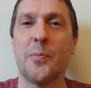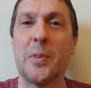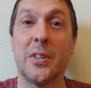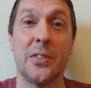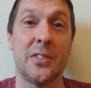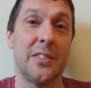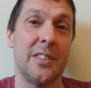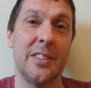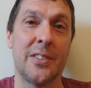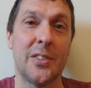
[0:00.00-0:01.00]
Because
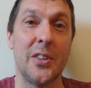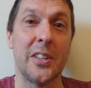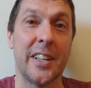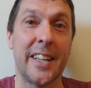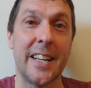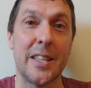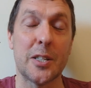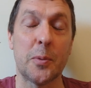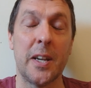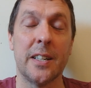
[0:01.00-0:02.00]
you're certainly going to get it
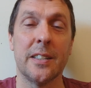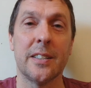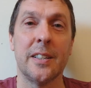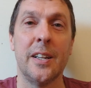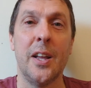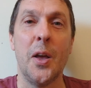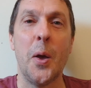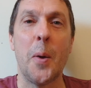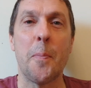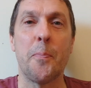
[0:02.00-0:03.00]
this weekend.
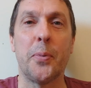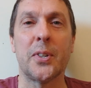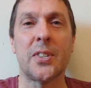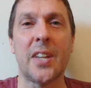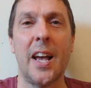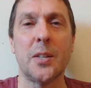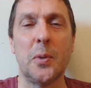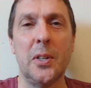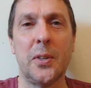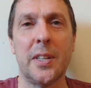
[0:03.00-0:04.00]
But as
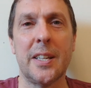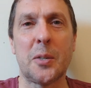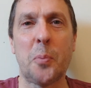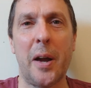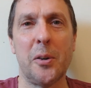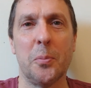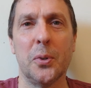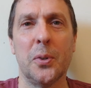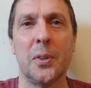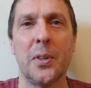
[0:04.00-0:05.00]
we look at this
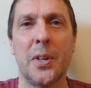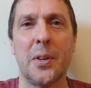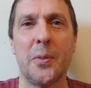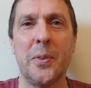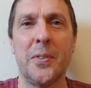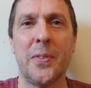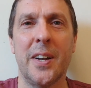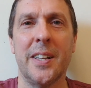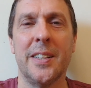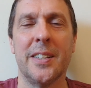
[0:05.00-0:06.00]
parable, we
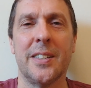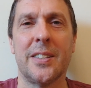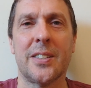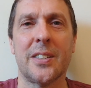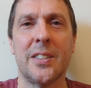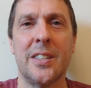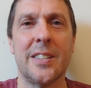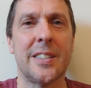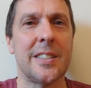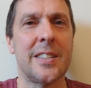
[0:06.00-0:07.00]
find that
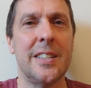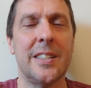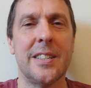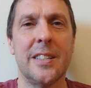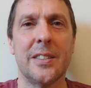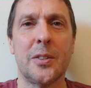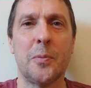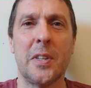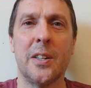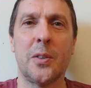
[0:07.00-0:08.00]
Jesus is teaching
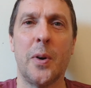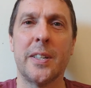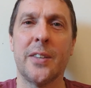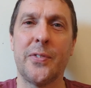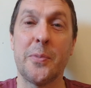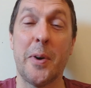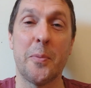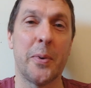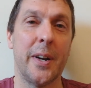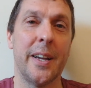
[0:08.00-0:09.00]
something quite different
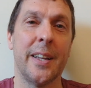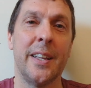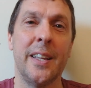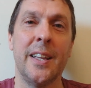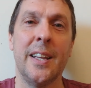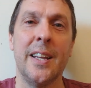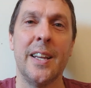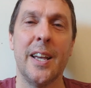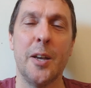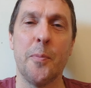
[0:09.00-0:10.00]
about prayer,
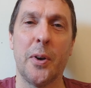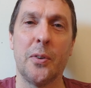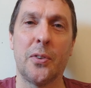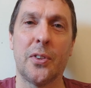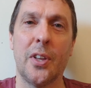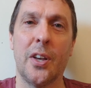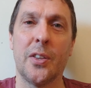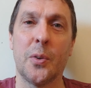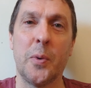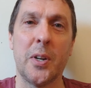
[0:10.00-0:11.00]
in both
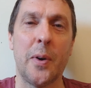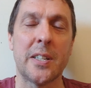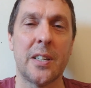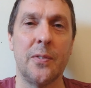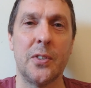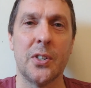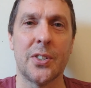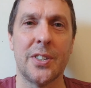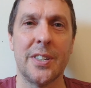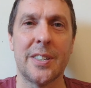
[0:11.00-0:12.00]
the widow asking for
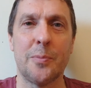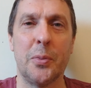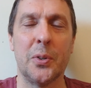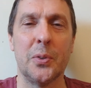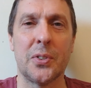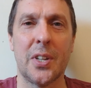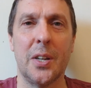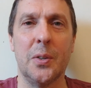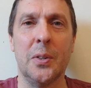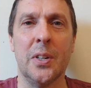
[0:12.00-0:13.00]
justice, but
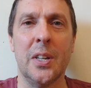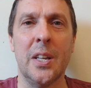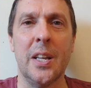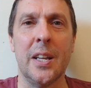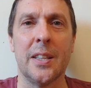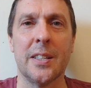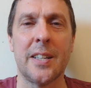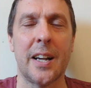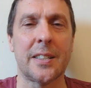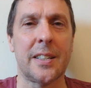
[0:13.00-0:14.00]
also the
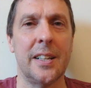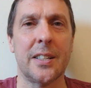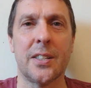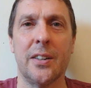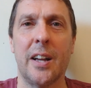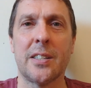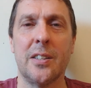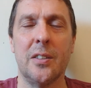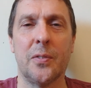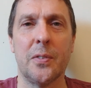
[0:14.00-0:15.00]
tax collector
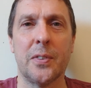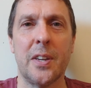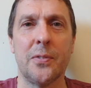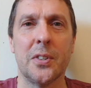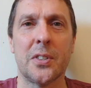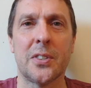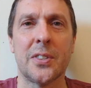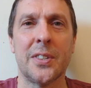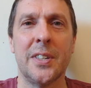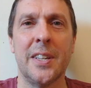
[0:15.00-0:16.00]
asking for forgiveness.